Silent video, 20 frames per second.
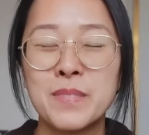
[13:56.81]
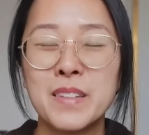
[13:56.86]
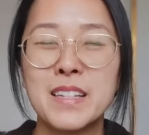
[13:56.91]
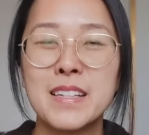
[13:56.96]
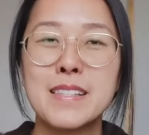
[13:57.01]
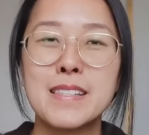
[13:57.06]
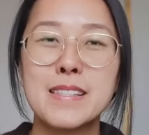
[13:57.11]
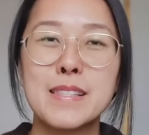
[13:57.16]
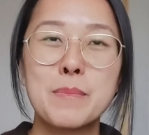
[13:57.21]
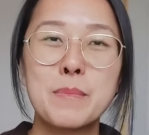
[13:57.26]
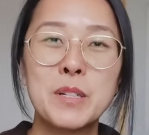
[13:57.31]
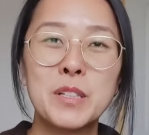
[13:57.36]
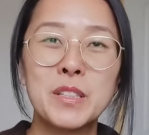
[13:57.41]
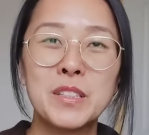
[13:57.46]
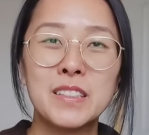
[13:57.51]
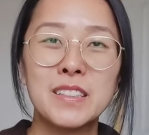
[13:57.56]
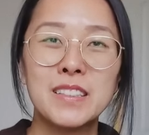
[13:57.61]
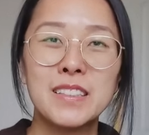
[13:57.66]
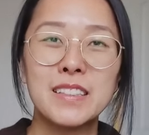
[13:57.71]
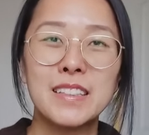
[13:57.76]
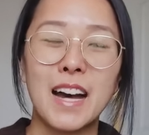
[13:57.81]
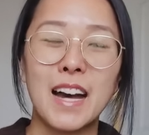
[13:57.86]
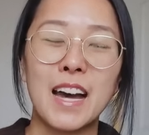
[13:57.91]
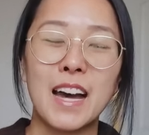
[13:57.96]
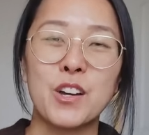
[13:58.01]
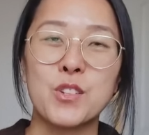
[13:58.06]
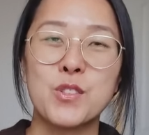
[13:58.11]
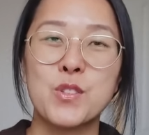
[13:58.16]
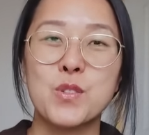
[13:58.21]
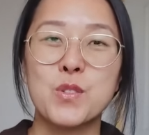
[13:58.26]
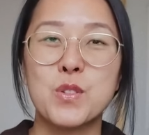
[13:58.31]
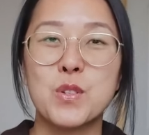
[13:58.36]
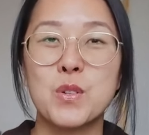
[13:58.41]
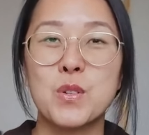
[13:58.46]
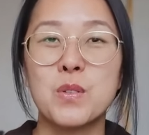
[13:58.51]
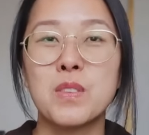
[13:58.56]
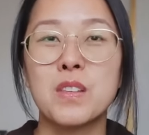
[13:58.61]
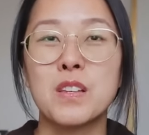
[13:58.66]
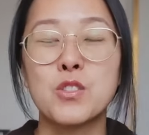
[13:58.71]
Similarly, I also do the